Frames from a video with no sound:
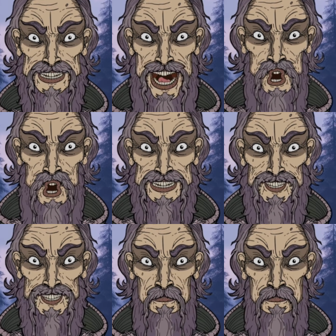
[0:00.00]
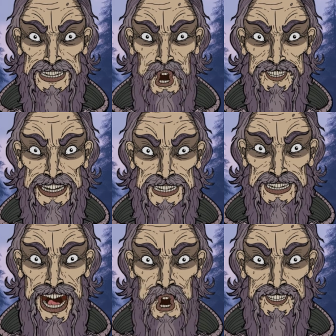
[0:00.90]
urge to
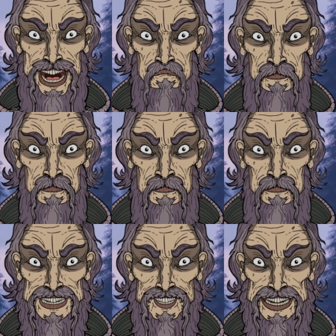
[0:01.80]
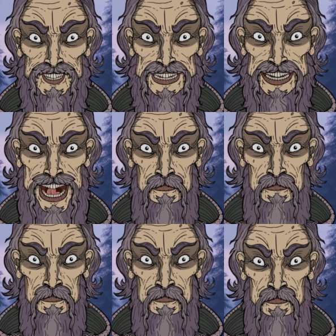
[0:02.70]
transform and the guilt
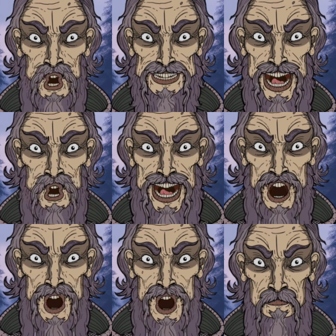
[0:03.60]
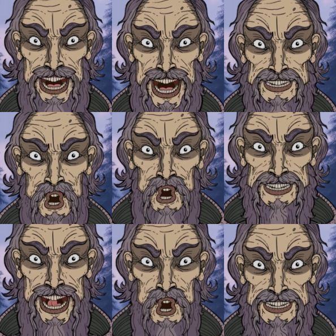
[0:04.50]
that follows their actions
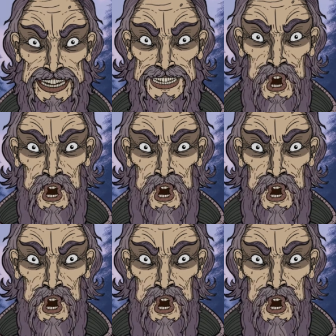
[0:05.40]
while in their